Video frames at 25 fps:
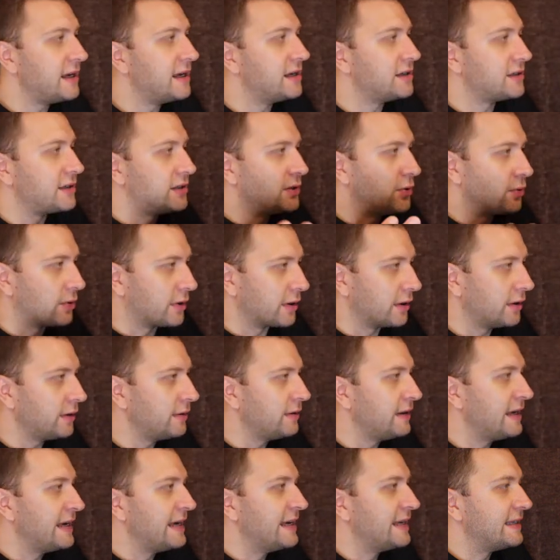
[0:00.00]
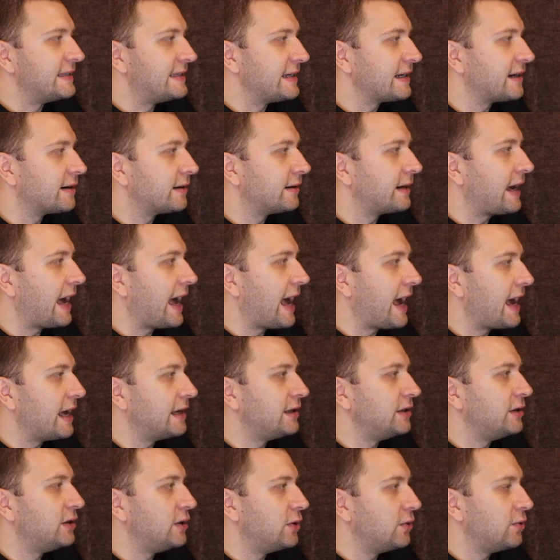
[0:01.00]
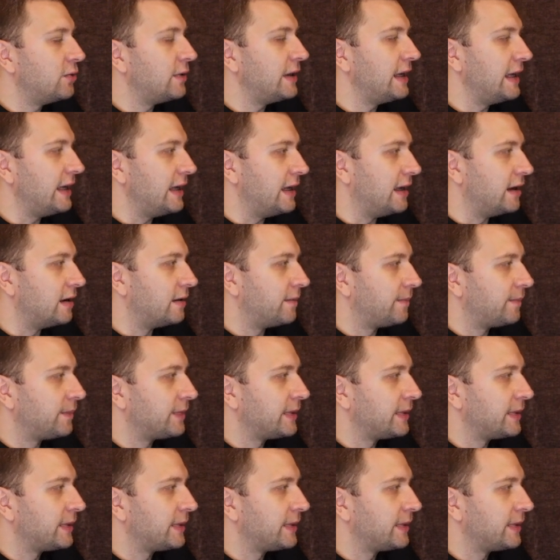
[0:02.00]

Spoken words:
is NUE, ticker NUE.